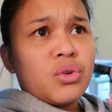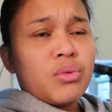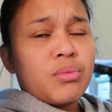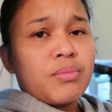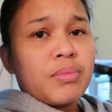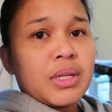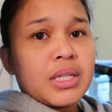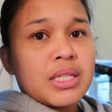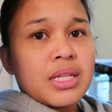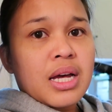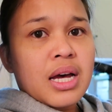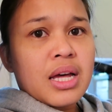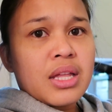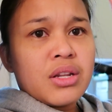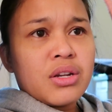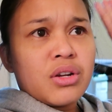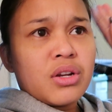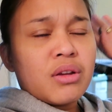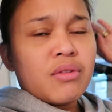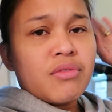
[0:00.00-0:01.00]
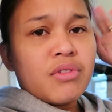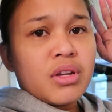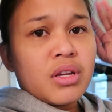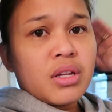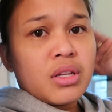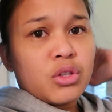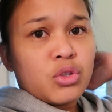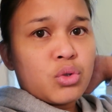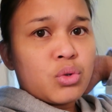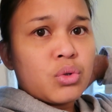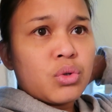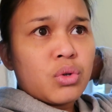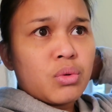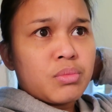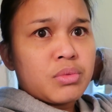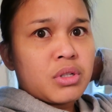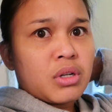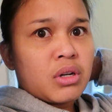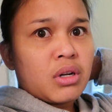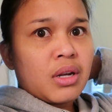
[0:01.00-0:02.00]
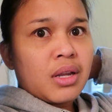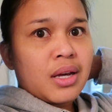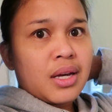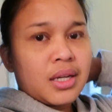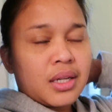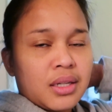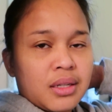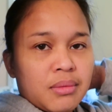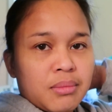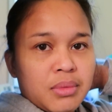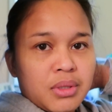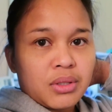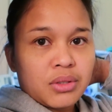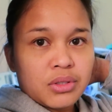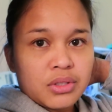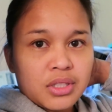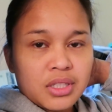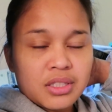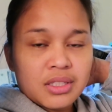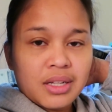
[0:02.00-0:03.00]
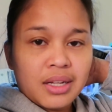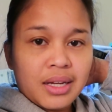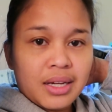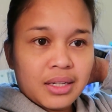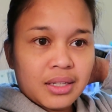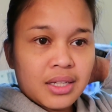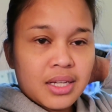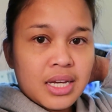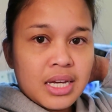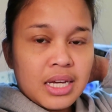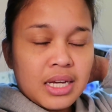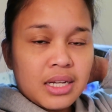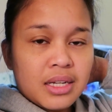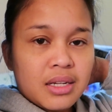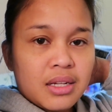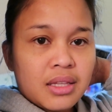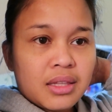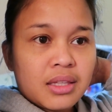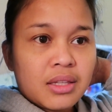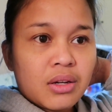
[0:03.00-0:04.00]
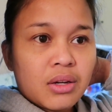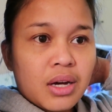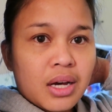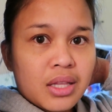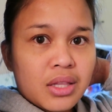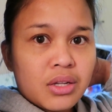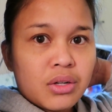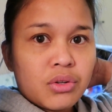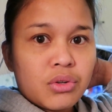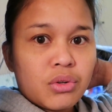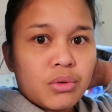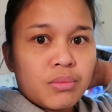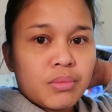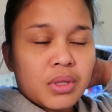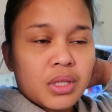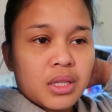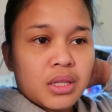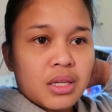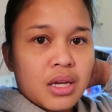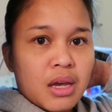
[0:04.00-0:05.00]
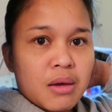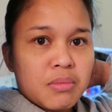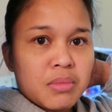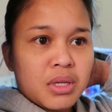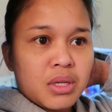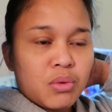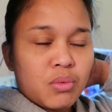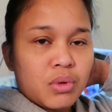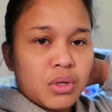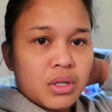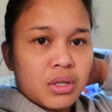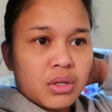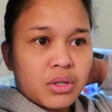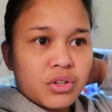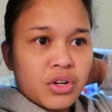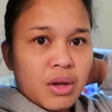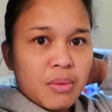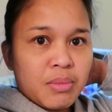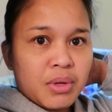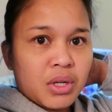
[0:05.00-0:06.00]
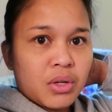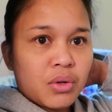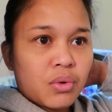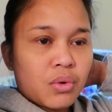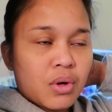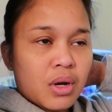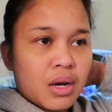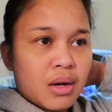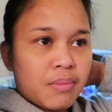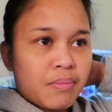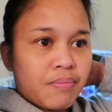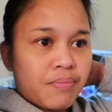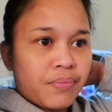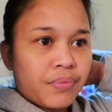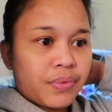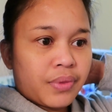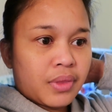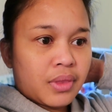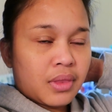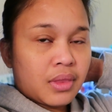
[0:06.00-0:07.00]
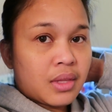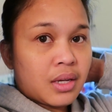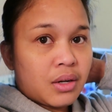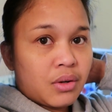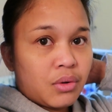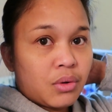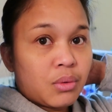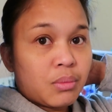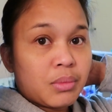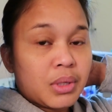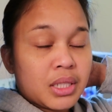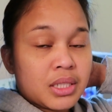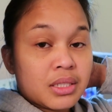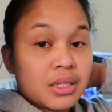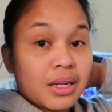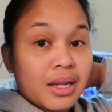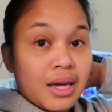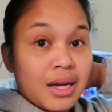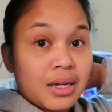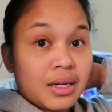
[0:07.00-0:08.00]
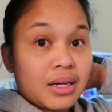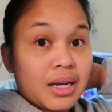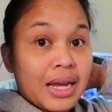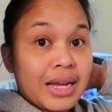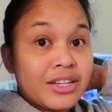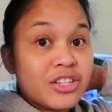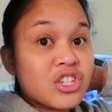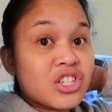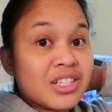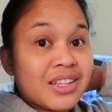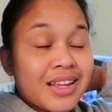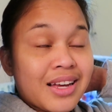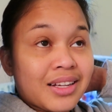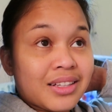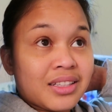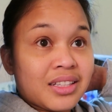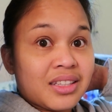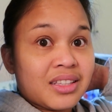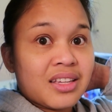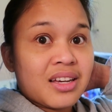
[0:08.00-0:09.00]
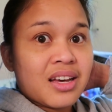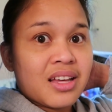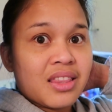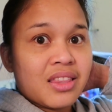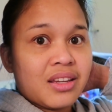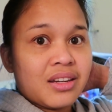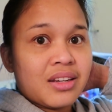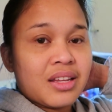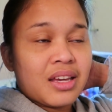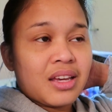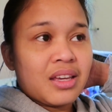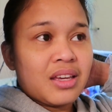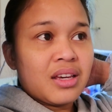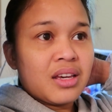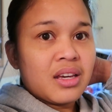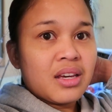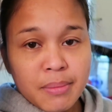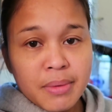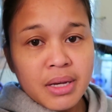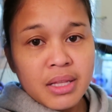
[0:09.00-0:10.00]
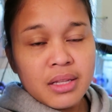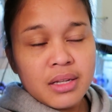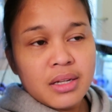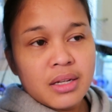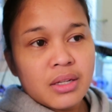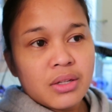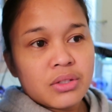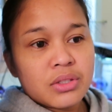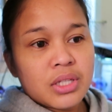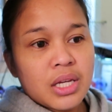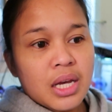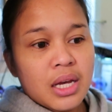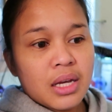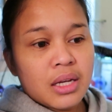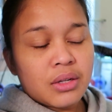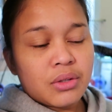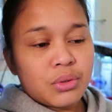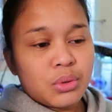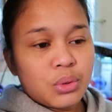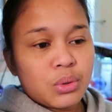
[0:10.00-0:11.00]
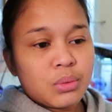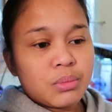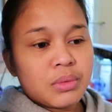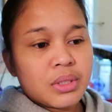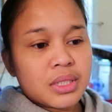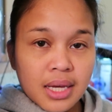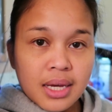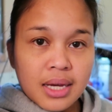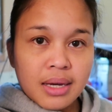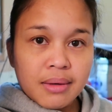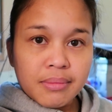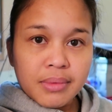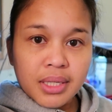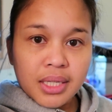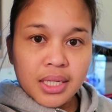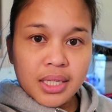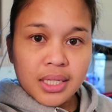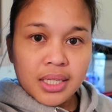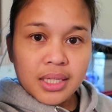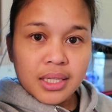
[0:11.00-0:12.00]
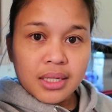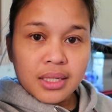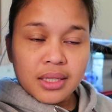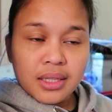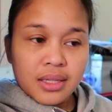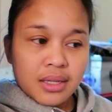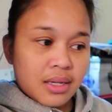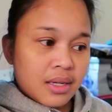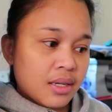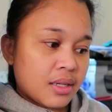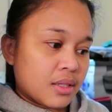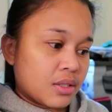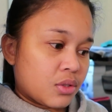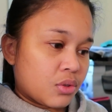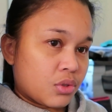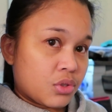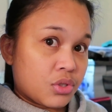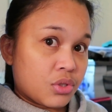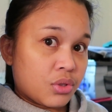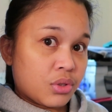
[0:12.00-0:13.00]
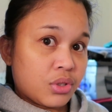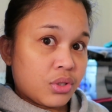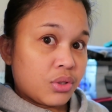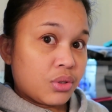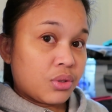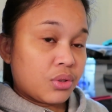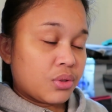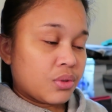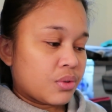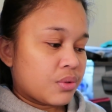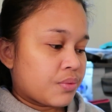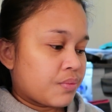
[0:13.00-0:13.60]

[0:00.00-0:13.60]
room, plus the other, every 2 rooms are locked because it's locked. The other room that where Tommy grew up, that room, it's locked. I just locked it the other day. My mother-in-law's room is, I'm not gonna get in there to show you,